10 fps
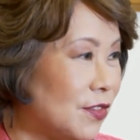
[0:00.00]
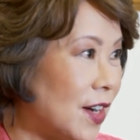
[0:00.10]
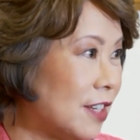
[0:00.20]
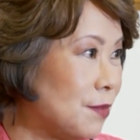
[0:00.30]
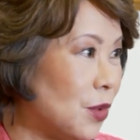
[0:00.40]

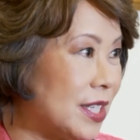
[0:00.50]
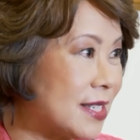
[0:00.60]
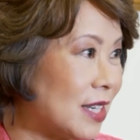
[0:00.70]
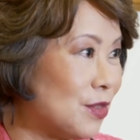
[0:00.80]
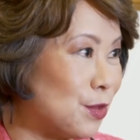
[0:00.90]

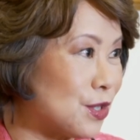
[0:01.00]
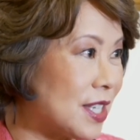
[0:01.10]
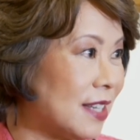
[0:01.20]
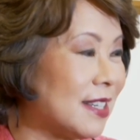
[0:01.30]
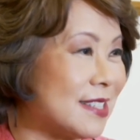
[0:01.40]

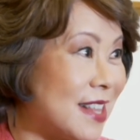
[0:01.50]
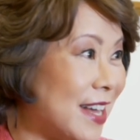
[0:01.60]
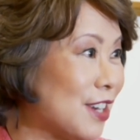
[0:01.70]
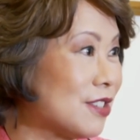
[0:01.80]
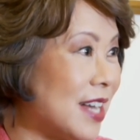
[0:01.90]
5.7% as
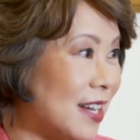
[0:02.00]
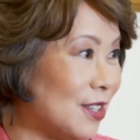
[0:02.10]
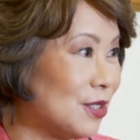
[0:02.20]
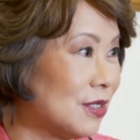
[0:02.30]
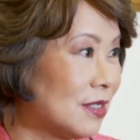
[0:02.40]
they are
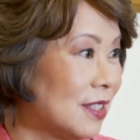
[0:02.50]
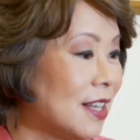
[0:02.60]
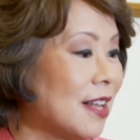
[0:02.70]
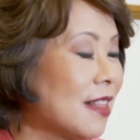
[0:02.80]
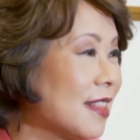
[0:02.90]
now,
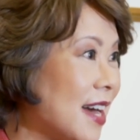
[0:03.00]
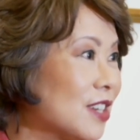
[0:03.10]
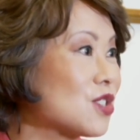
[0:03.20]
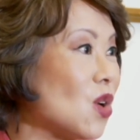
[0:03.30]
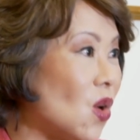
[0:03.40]

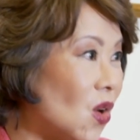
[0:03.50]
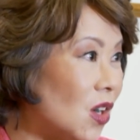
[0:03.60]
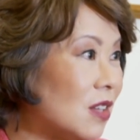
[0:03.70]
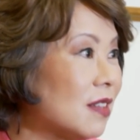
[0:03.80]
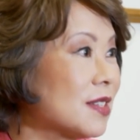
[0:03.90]
that is
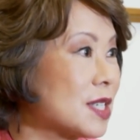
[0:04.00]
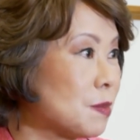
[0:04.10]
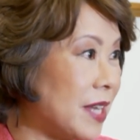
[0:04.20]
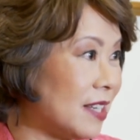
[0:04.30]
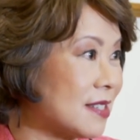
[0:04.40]
all the
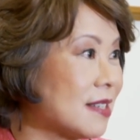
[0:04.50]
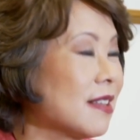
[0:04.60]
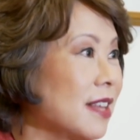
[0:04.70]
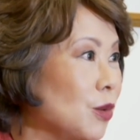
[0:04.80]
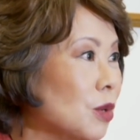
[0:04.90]
space
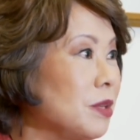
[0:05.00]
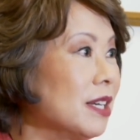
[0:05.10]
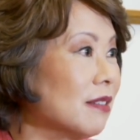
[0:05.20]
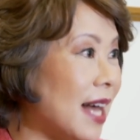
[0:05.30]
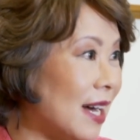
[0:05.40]
they will
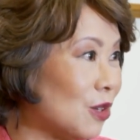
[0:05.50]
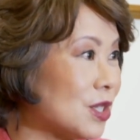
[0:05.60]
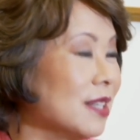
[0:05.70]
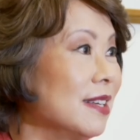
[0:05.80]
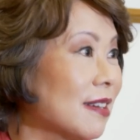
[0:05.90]
be
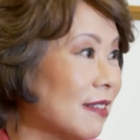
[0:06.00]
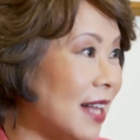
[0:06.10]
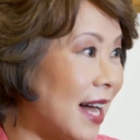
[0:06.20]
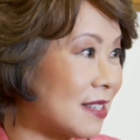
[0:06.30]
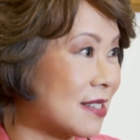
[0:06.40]
allowed in a
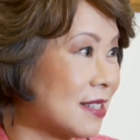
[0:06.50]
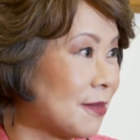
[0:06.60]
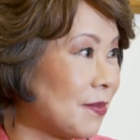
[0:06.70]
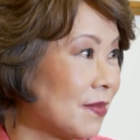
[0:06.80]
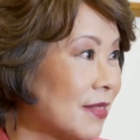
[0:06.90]
class.
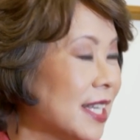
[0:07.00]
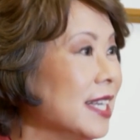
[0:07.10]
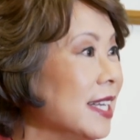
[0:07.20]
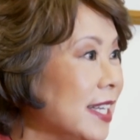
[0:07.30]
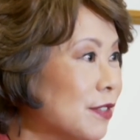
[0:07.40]

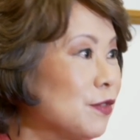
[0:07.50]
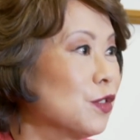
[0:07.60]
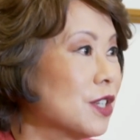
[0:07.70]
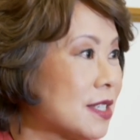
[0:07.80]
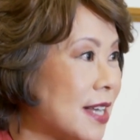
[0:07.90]
If,
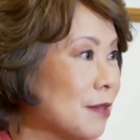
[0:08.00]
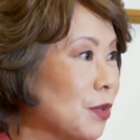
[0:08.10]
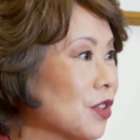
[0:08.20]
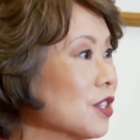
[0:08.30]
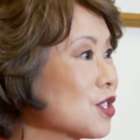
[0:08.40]
for
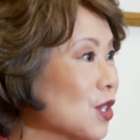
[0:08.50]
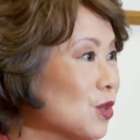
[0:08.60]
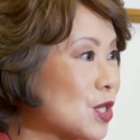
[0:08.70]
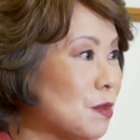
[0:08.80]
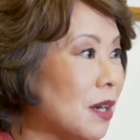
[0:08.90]
example, they're
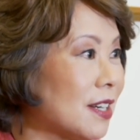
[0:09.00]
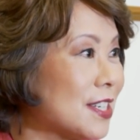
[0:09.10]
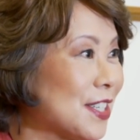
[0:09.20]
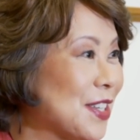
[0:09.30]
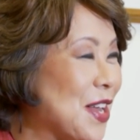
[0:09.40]
so
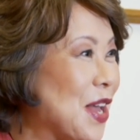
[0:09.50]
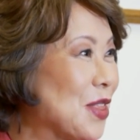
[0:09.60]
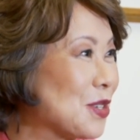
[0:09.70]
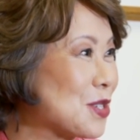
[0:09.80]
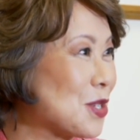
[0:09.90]
smart
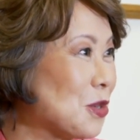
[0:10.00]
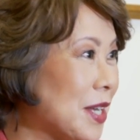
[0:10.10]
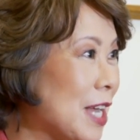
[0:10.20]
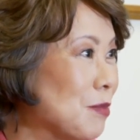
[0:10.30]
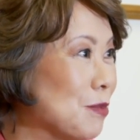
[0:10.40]
and they're so
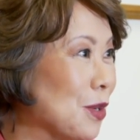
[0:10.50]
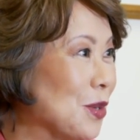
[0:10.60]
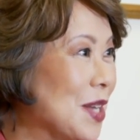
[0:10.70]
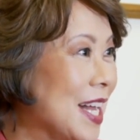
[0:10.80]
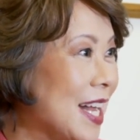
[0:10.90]

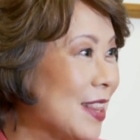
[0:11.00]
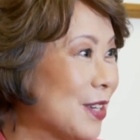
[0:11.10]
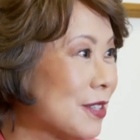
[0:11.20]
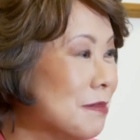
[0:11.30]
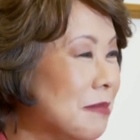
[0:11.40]
capable and
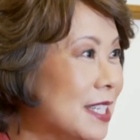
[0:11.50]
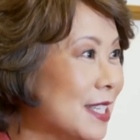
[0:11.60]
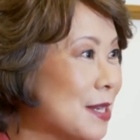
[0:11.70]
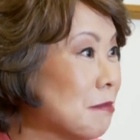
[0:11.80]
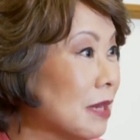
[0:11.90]
they're
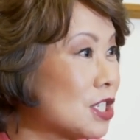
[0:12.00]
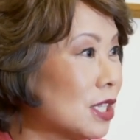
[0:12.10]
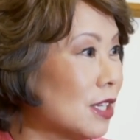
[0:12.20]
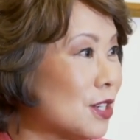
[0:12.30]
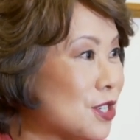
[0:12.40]
admitted in
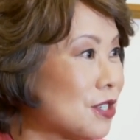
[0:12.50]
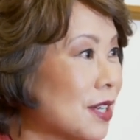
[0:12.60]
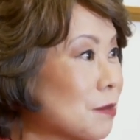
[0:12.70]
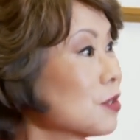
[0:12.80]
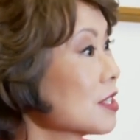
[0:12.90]
much larger
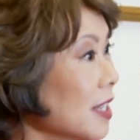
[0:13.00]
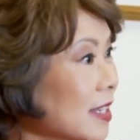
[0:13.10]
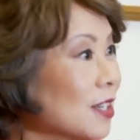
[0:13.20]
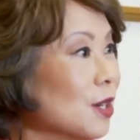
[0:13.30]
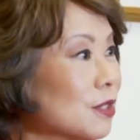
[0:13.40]
numbers,
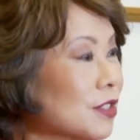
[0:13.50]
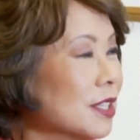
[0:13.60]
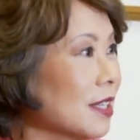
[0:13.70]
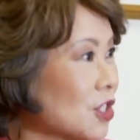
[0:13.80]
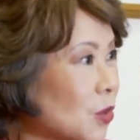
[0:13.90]
like at
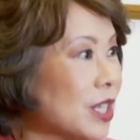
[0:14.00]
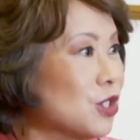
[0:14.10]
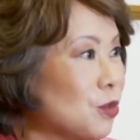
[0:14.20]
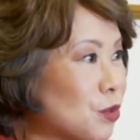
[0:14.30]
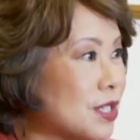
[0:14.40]
Harvard, like
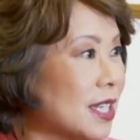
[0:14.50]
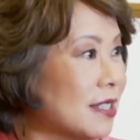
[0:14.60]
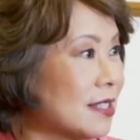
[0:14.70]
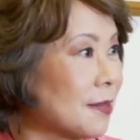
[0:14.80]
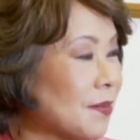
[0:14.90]

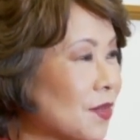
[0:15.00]
22%